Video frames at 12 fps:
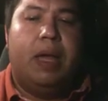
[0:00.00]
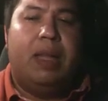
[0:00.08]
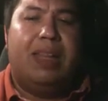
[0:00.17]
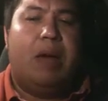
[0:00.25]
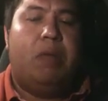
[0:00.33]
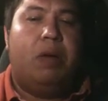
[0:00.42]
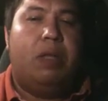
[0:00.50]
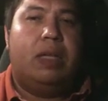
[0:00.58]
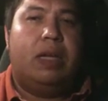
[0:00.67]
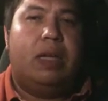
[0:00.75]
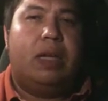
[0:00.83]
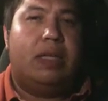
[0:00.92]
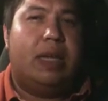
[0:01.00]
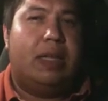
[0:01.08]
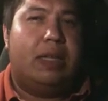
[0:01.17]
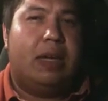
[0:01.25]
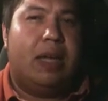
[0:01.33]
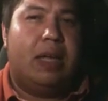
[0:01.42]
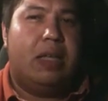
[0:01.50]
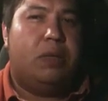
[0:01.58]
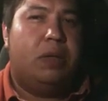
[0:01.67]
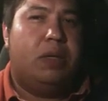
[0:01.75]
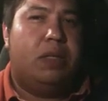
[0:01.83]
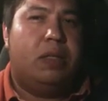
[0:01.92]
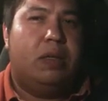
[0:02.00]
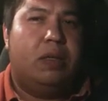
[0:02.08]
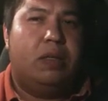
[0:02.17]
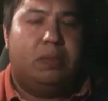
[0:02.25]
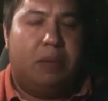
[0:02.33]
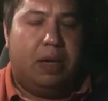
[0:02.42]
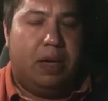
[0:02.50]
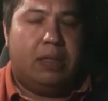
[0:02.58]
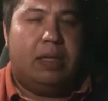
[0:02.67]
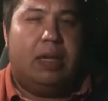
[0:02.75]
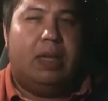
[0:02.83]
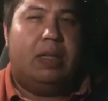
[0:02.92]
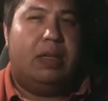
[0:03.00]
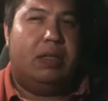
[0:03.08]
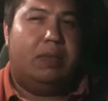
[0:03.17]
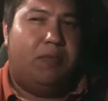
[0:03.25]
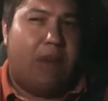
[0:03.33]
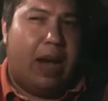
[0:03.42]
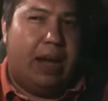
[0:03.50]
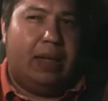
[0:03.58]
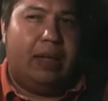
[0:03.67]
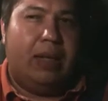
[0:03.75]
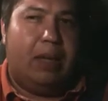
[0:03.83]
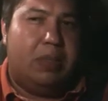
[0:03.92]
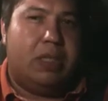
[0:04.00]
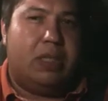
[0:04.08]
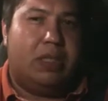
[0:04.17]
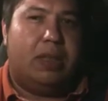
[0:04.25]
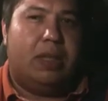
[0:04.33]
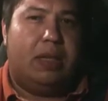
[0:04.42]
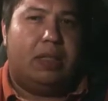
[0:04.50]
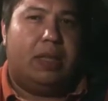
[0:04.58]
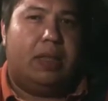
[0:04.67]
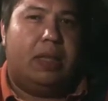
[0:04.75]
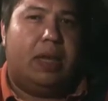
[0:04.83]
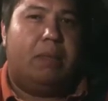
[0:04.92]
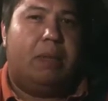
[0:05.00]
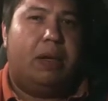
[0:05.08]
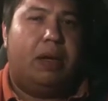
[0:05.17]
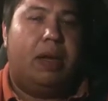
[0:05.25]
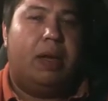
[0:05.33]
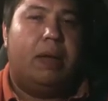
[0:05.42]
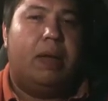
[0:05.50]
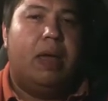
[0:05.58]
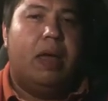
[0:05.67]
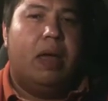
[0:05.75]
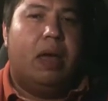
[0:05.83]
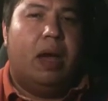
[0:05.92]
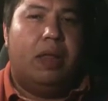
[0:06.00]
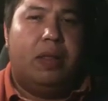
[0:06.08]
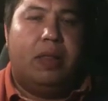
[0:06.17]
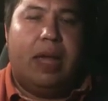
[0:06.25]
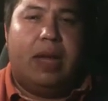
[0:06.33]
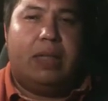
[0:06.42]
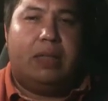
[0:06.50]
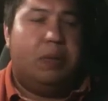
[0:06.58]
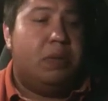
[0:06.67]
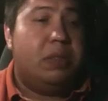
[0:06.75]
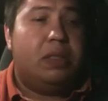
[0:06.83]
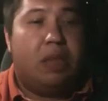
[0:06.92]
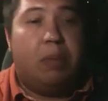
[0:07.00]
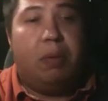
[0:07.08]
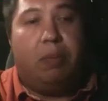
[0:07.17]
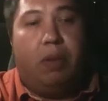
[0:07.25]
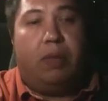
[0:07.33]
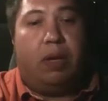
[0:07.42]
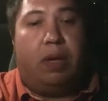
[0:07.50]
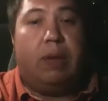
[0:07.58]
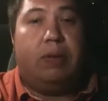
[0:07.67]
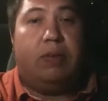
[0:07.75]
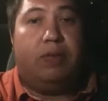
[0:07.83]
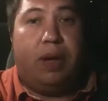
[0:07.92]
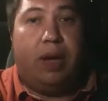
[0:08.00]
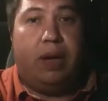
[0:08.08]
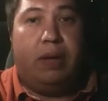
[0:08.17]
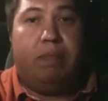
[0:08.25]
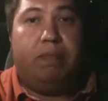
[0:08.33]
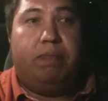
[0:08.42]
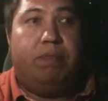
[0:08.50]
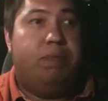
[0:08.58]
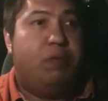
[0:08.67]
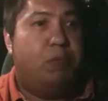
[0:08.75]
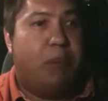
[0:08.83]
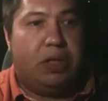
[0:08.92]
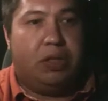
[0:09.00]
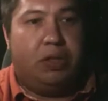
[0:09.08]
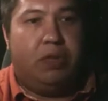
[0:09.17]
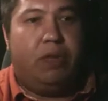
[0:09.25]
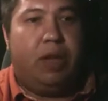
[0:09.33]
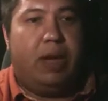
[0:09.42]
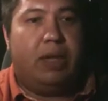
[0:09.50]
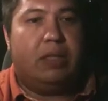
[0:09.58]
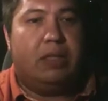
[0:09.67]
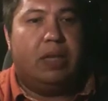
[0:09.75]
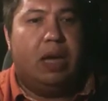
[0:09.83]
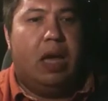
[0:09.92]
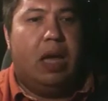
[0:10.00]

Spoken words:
Not one that you could take the kids really to. There's some cussing in it, and there's some violent images and things like that. But other than that, it was a summer movie. It was fun, special effects.